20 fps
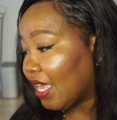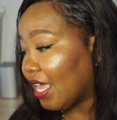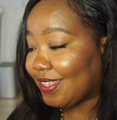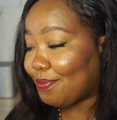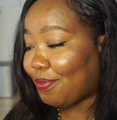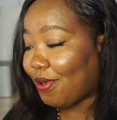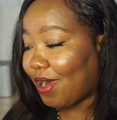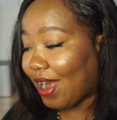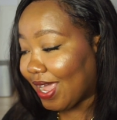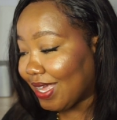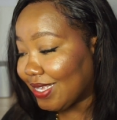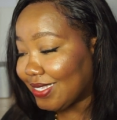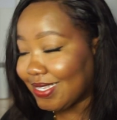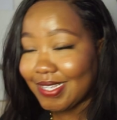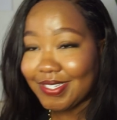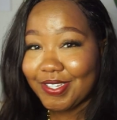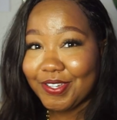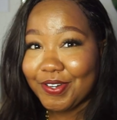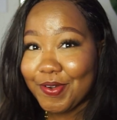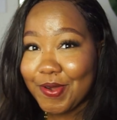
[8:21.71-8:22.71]
The price
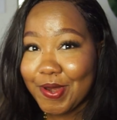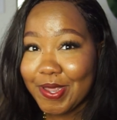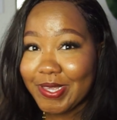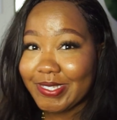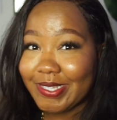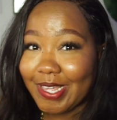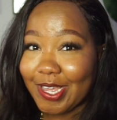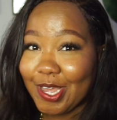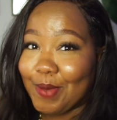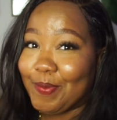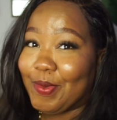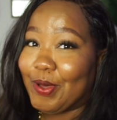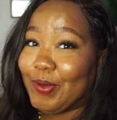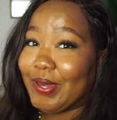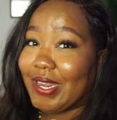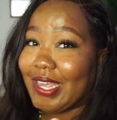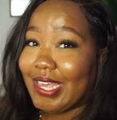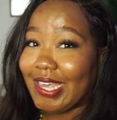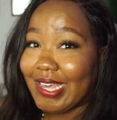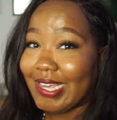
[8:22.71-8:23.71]
has increased like
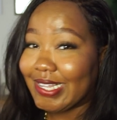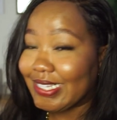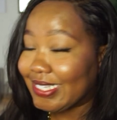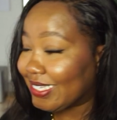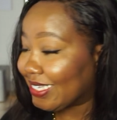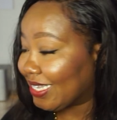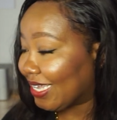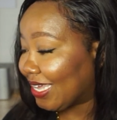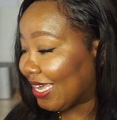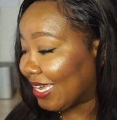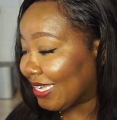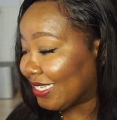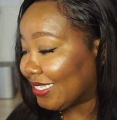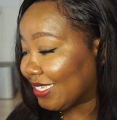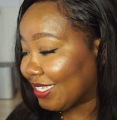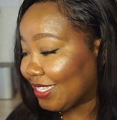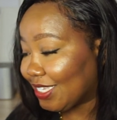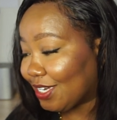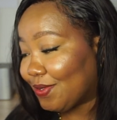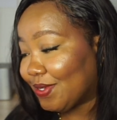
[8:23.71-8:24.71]
about
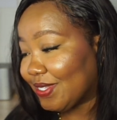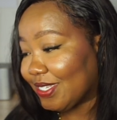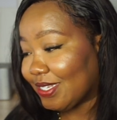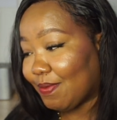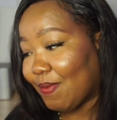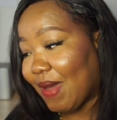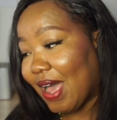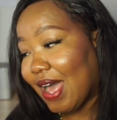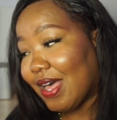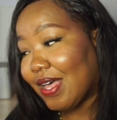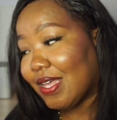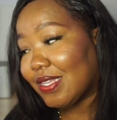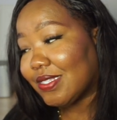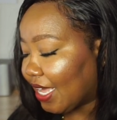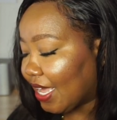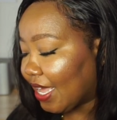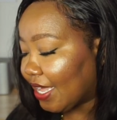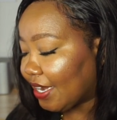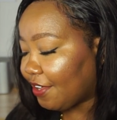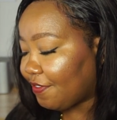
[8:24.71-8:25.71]
8,000 miles.
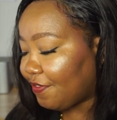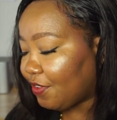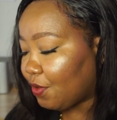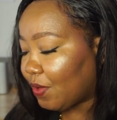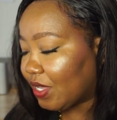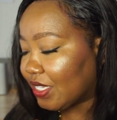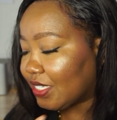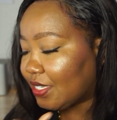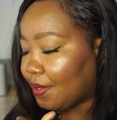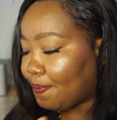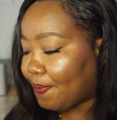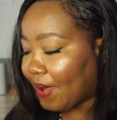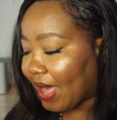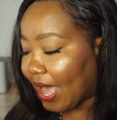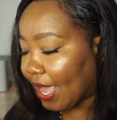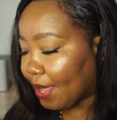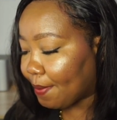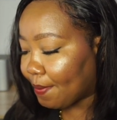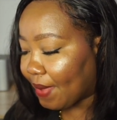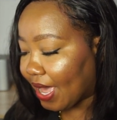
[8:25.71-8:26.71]
And if you want to
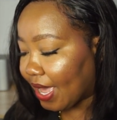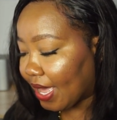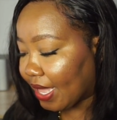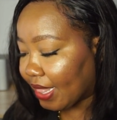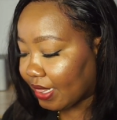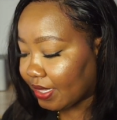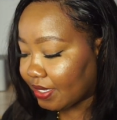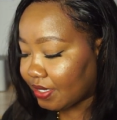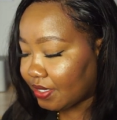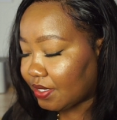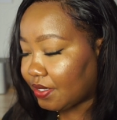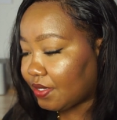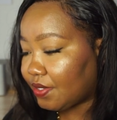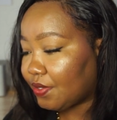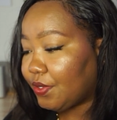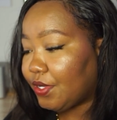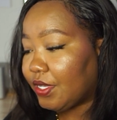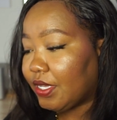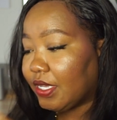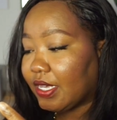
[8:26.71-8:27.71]
buy miles,
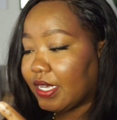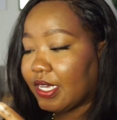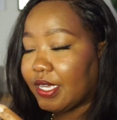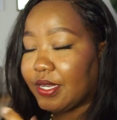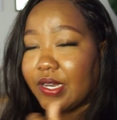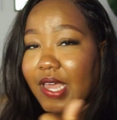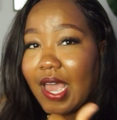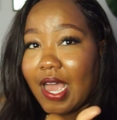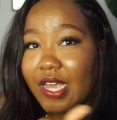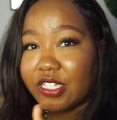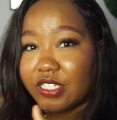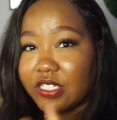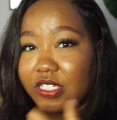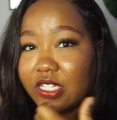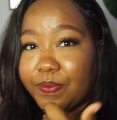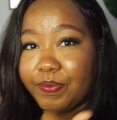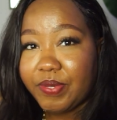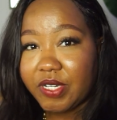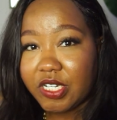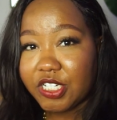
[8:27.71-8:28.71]
so you can
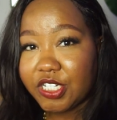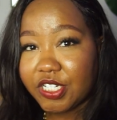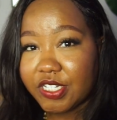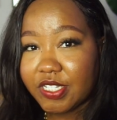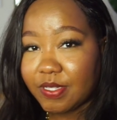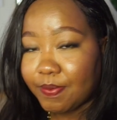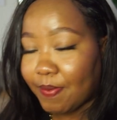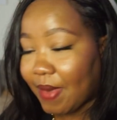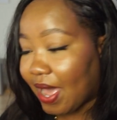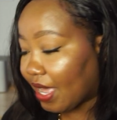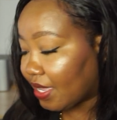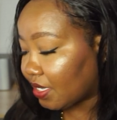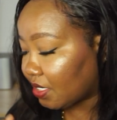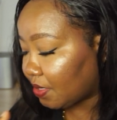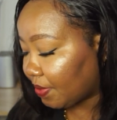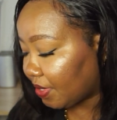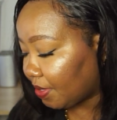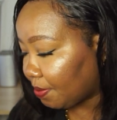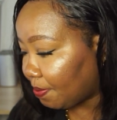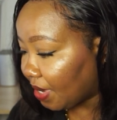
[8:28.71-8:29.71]
actually purchase
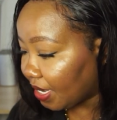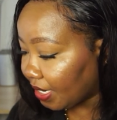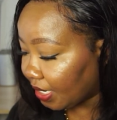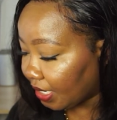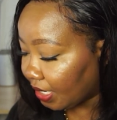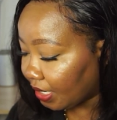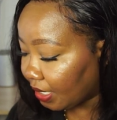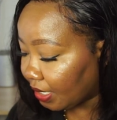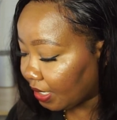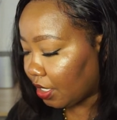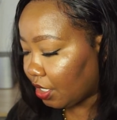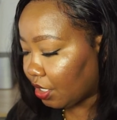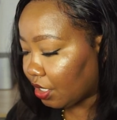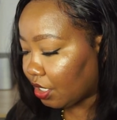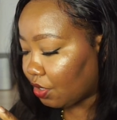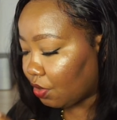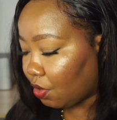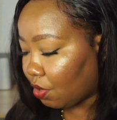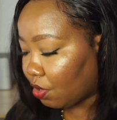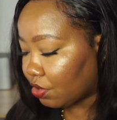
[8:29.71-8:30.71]
miles with money, you
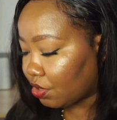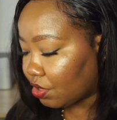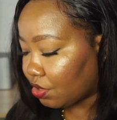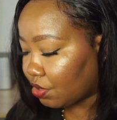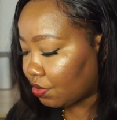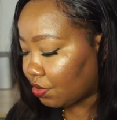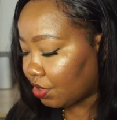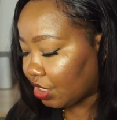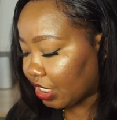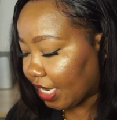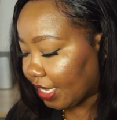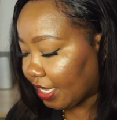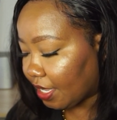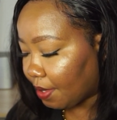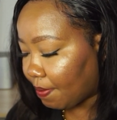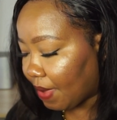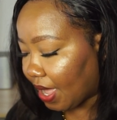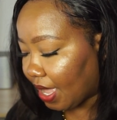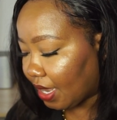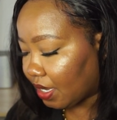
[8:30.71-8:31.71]
can also check
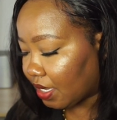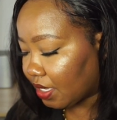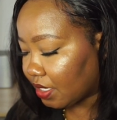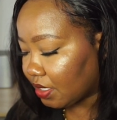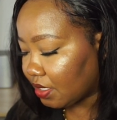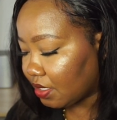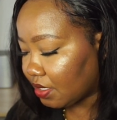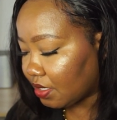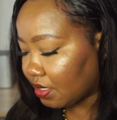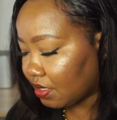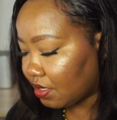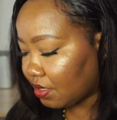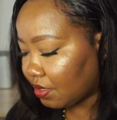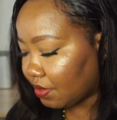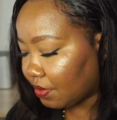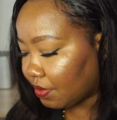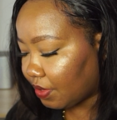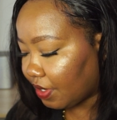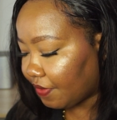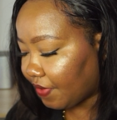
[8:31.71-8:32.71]
your balance.
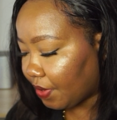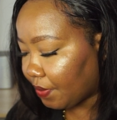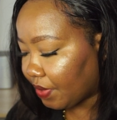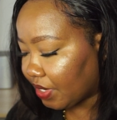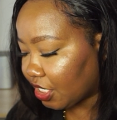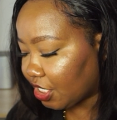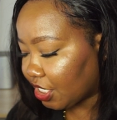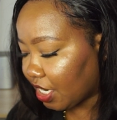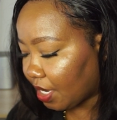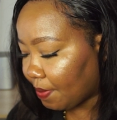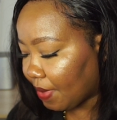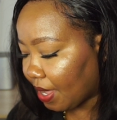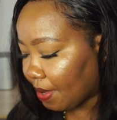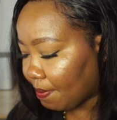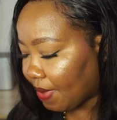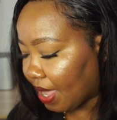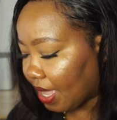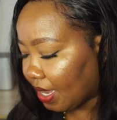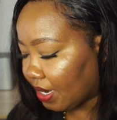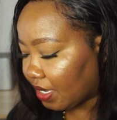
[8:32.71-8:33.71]
So if I want to check my
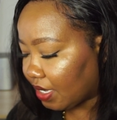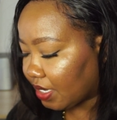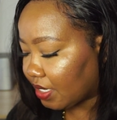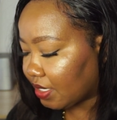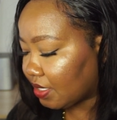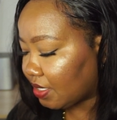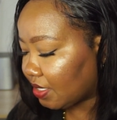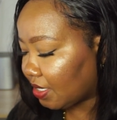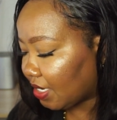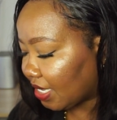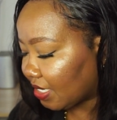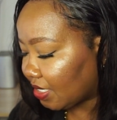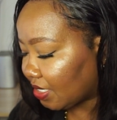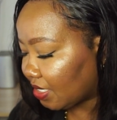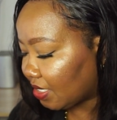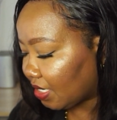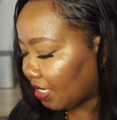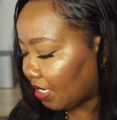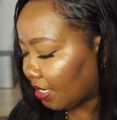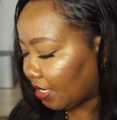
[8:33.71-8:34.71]
balance, let's
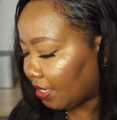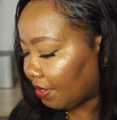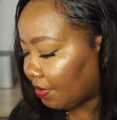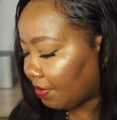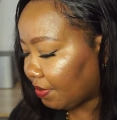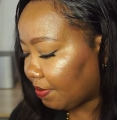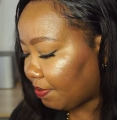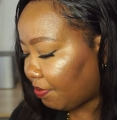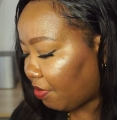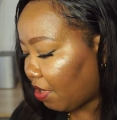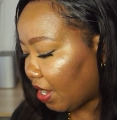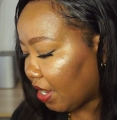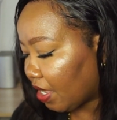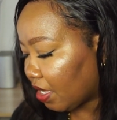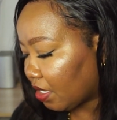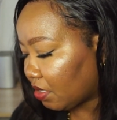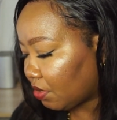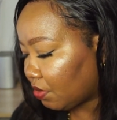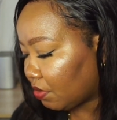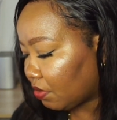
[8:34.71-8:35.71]
say
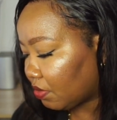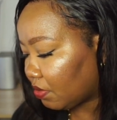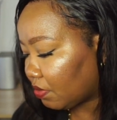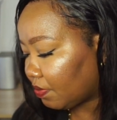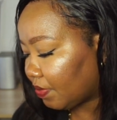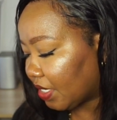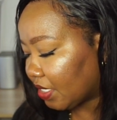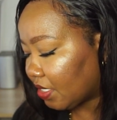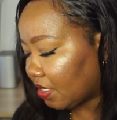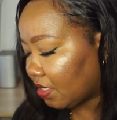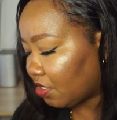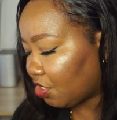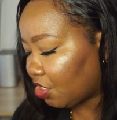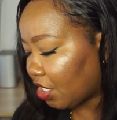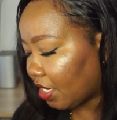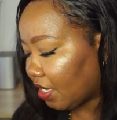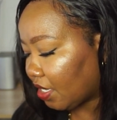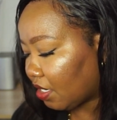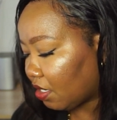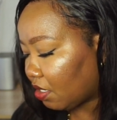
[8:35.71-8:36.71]
let's
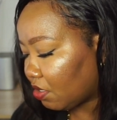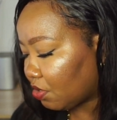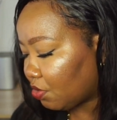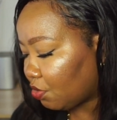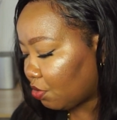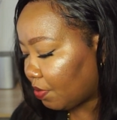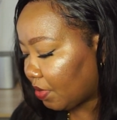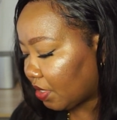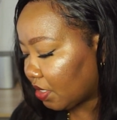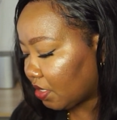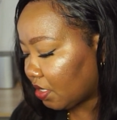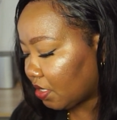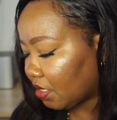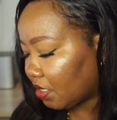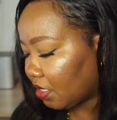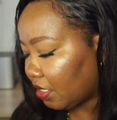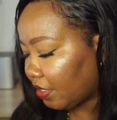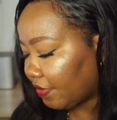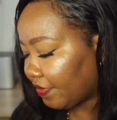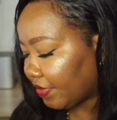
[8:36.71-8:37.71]
check in October to
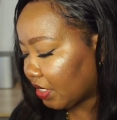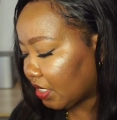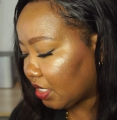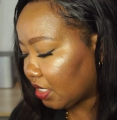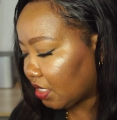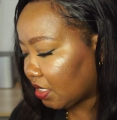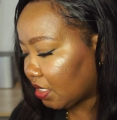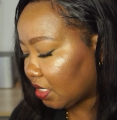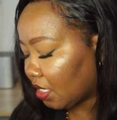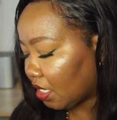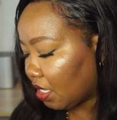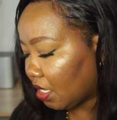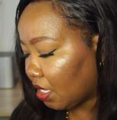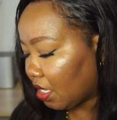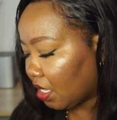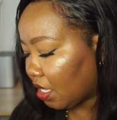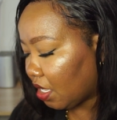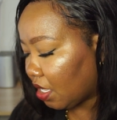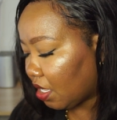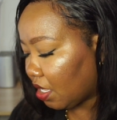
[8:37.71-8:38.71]
see if it's
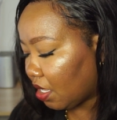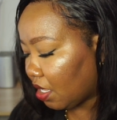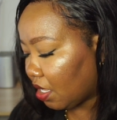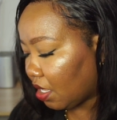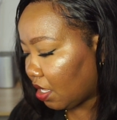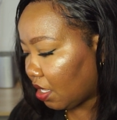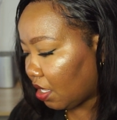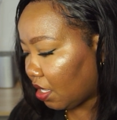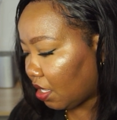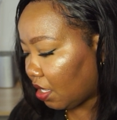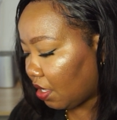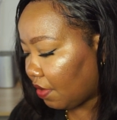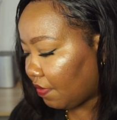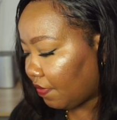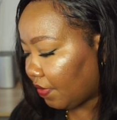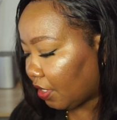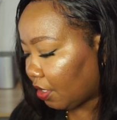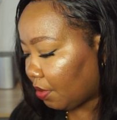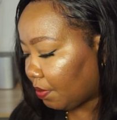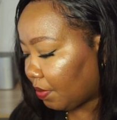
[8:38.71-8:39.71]

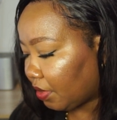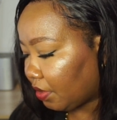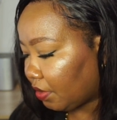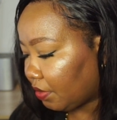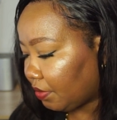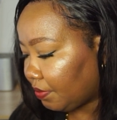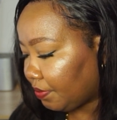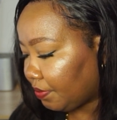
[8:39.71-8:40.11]
available.